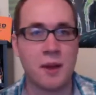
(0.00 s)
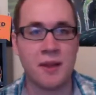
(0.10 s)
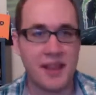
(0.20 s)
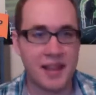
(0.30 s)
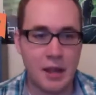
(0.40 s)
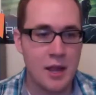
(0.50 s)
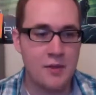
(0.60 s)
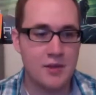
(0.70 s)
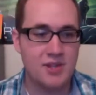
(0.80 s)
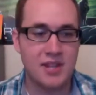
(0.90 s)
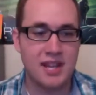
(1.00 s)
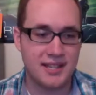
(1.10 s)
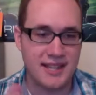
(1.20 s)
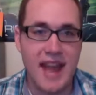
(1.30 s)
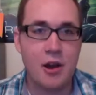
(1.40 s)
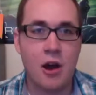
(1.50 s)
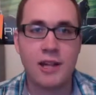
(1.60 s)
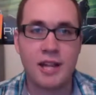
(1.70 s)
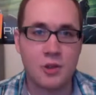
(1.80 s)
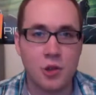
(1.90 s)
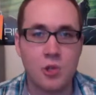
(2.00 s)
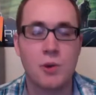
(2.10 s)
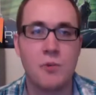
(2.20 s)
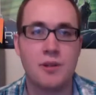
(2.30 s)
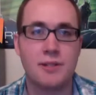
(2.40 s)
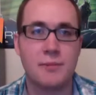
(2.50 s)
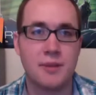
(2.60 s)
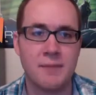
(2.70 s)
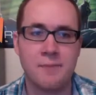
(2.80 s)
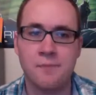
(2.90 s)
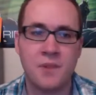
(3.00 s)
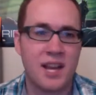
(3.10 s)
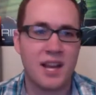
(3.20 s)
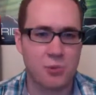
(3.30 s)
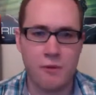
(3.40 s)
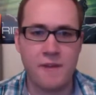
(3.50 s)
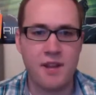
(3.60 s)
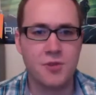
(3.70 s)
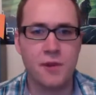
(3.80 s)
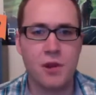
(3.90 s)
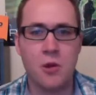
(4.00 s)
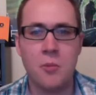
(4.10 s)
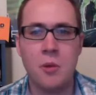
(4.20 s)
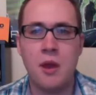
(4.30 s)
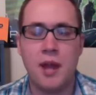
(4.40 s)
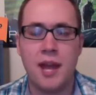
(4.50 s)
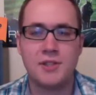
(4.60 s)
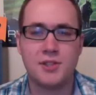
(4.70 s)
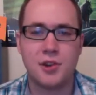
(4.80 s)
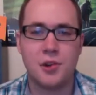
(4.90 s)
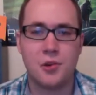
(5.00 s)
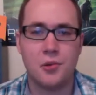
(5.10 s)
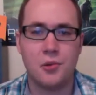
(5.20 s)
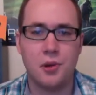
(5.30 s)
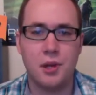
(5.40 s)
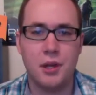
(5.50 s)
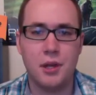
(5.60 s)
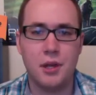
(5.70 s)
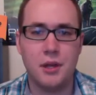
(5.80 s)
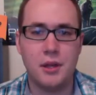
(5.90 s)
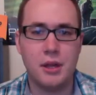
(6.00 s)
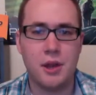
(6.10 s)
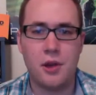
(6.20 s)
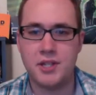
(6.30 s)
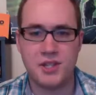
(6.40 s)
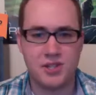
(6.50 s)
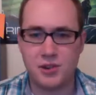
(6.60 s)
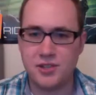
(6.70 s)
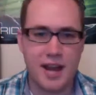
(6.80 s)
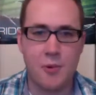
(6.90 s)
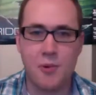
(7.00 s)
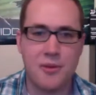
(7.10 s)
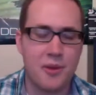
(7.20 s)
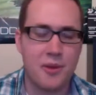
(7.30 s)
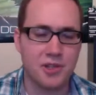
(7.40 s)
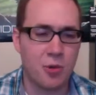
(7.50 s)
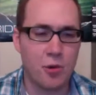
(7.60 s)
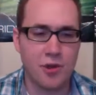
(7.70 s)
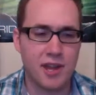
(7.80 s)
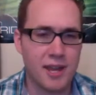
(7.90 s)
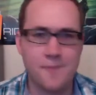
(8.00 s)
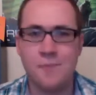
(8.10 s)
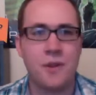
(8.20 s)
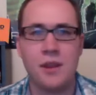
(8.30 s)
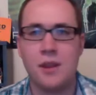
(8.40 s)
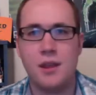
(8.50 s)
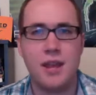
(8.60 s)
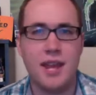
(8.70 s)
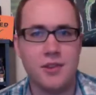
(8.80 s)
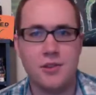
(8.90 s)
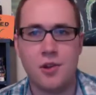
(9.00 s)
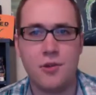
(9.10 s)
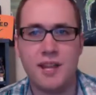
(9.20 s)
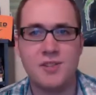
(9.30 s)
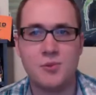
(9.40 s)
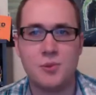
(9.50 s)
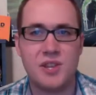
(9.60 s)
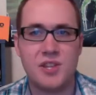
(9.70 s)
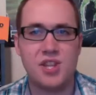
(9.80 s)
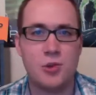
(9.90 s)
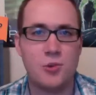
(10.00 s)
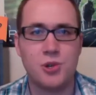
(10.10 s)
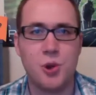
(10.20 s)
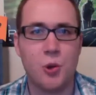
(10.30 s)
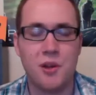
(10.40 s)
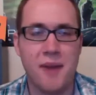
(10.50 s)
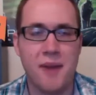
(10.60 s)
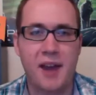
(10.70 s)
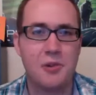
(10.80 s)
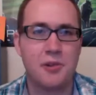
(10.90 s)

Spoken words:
I think this thing is dead on. It knows what it wants to be. It's a revenge film. And so, it starts out with Turbo Kid and, ends with this huge gory battle.